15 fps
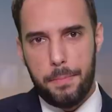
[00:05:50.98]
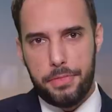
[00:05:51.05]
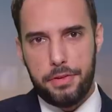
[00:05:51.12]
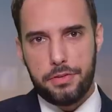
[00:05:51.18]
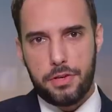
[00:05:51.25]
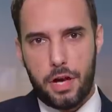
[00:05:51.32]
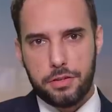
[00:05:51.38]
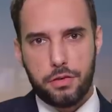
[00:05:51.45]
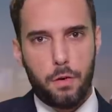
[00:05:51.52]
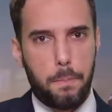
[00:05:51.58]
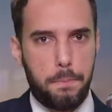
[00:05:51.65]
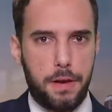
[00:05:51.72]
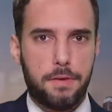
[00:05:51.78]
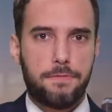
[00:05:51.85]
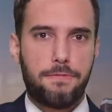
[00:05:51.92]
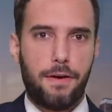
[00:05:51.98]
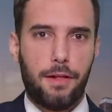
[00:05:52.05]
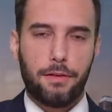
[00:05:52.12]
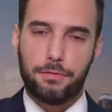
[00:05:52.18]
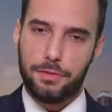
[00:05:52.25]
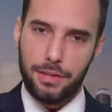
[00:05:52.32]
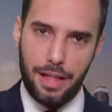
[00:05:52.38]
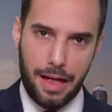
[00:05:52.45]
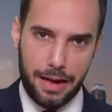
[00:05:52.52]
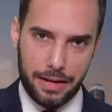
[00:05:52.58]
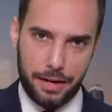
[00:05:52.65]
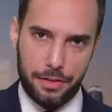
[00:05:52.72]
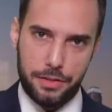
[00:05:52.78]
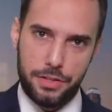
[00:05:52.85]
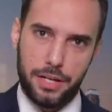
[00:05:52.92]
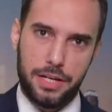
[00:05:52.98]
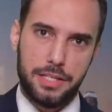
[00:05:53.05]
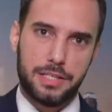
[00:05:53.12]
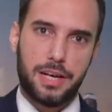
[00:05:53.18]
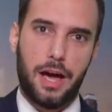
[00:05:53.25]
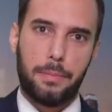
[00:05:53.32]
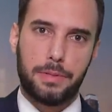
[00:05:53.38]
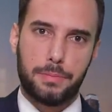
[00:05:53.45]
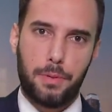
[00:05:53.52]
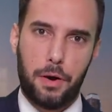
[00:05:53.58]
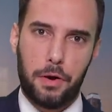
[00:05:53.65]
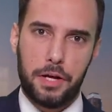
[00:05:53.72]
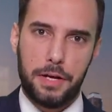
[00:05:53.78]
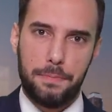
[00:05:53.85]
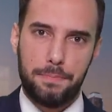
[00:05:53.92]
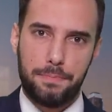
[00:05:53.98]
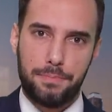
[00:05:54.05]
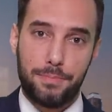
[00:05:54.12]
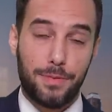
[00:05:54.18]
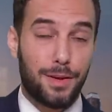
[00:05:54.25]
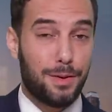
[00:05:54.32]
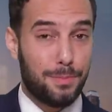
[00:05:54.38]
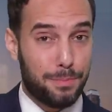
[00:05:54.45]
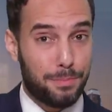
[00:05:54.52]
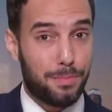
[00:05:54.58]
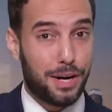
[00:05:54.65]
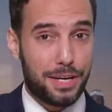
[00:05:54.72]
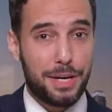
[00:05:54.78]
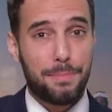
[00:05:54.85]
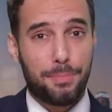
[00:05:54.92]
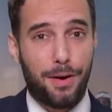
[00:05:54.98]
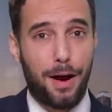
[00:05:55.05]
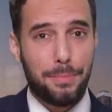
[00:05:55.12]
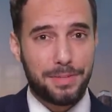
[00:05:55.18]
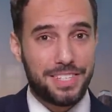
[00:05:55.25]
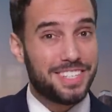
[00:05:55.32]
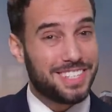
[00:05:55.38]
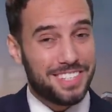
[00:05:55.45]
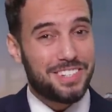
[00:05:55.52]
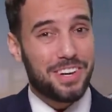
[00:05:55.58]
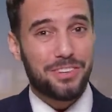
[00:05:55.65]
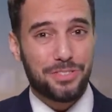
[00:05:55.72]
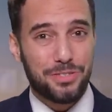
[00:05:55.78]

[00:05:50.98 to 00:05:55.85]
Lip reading: But there's also a pitfall of relying on the Chinese Communist Party. Breaking promises is their